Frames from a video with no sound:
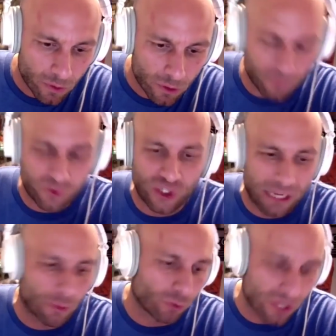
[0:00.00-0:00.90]
You've seen
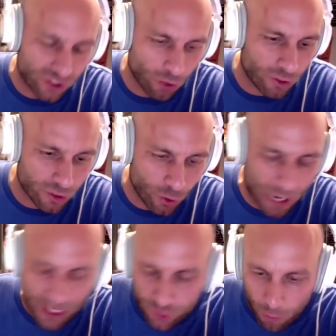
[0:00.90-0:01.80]
what Rizzo can do,
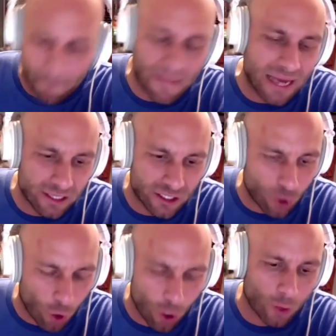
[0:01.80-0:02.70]
a tremendous
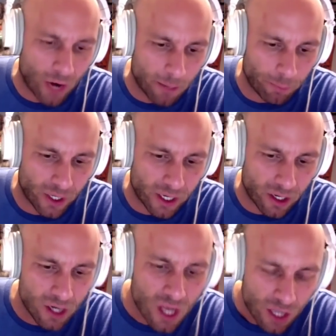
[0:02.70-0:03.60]
all around
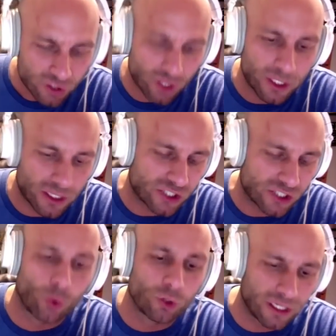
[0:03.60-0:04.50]
player, something they
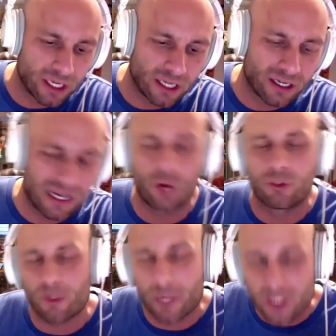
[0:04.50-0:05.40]
sorely needed. And I know we
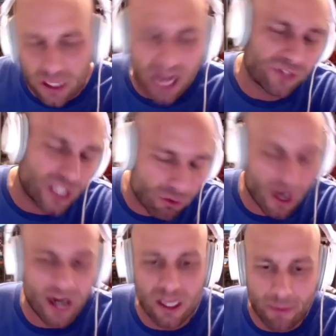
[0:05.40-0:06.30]
talk about the lefty
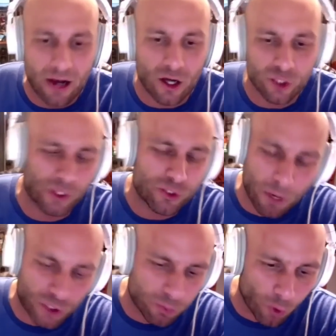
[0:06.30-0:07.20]
righty balance, but it's
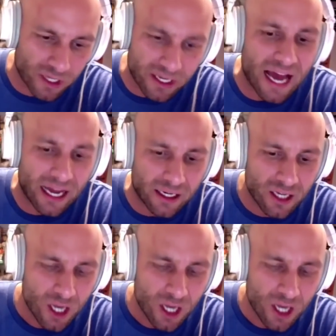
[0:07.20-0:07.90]
much more than that.